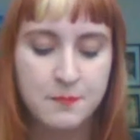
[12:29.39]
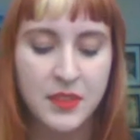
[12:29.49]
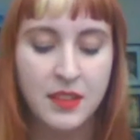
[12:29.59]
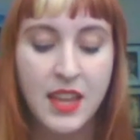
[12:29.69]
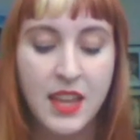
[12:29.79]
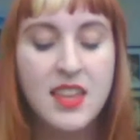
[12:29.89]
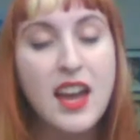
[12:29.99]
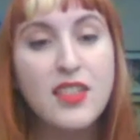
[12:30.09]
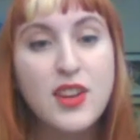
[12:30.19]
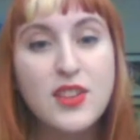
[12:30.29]
Like the
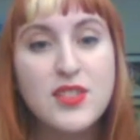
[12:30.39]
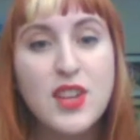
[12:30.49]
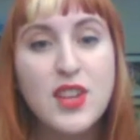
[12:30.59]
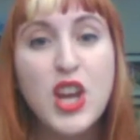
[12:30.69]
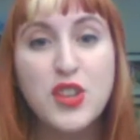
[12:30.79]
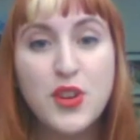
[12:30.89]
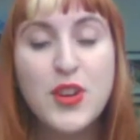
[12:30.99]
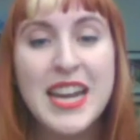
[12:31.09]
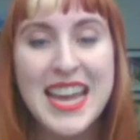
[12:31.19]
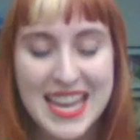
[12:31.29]
others, you're
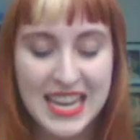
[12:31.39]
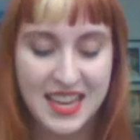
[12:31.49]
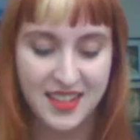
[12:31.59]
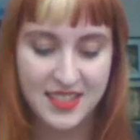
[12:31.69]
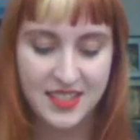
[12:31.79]
an idiot.